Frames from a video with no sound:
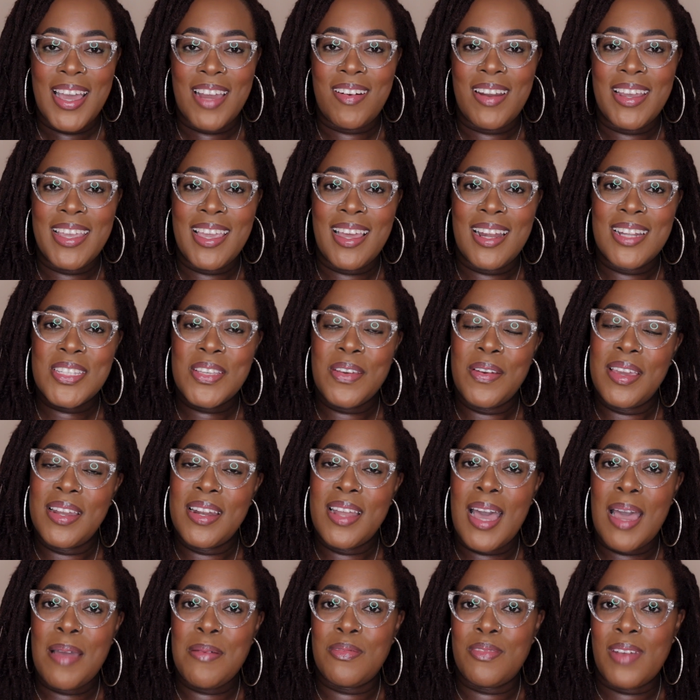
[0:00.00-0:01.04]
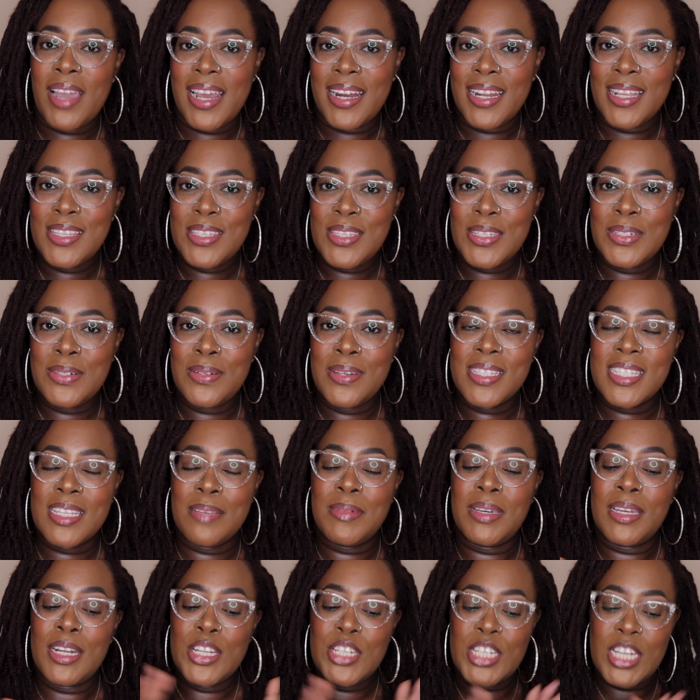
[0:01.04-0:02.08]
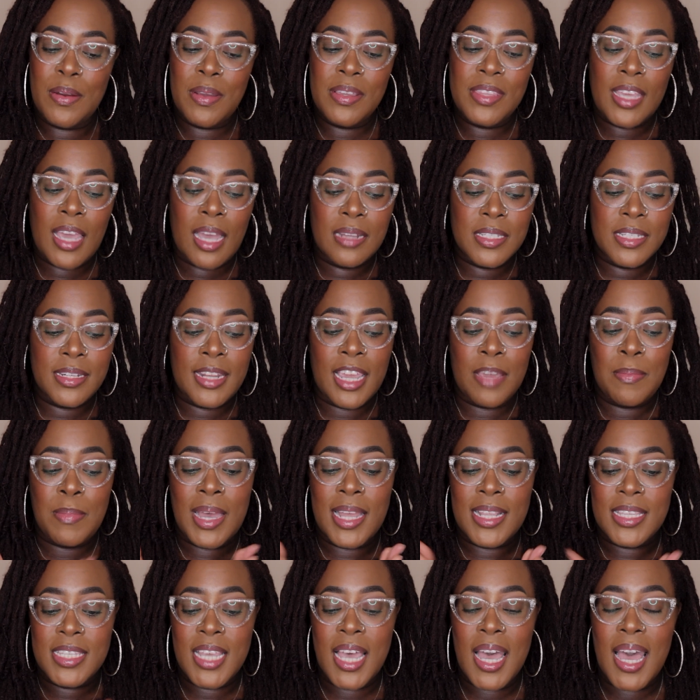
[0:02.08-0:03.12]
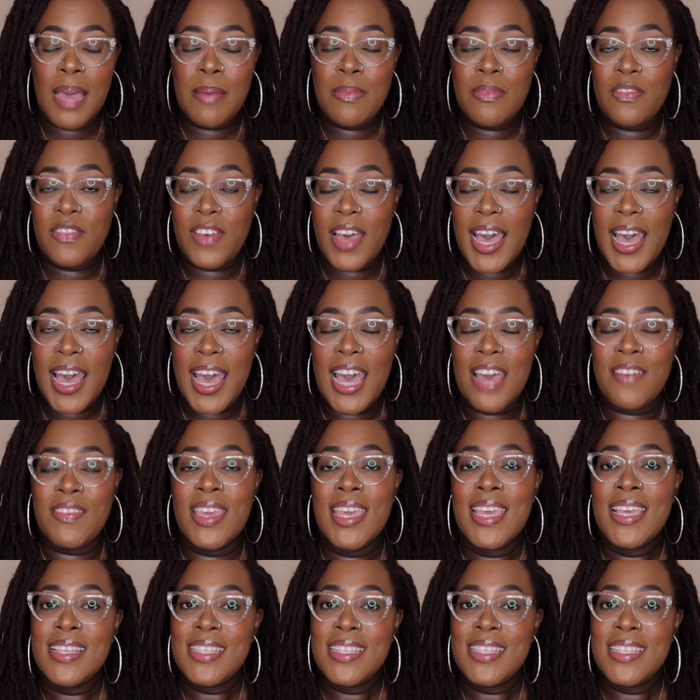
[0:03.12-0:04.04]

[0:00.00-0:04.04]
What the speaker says: Alright y'all, let's go ahead and hop right into it. So I'm going to share with y'all today my top 5